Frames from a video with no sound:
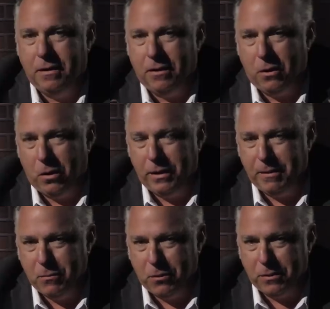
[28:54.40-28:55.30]
Holy
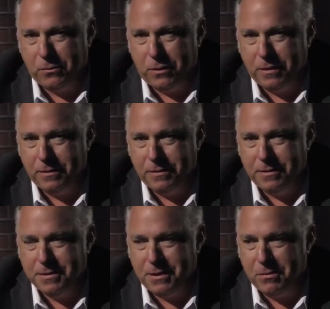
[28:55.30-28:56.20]
Immortal One,
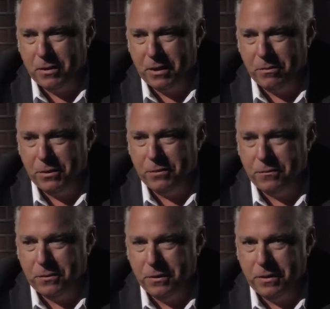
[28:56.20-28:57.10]
sung by a
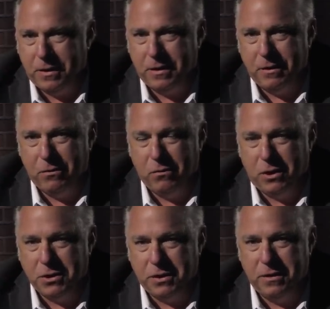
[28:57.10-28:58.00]
beautiful young
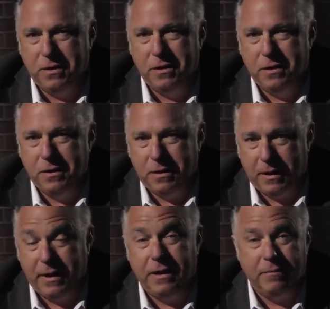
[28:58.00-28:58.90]
Russian
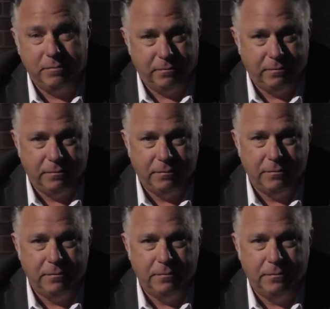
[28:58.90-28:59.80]
lady.
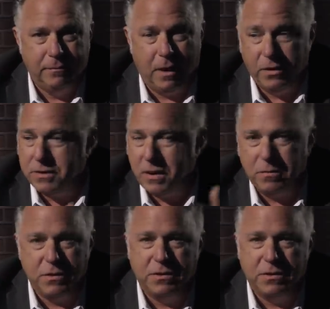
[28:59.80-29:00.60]
Now this comes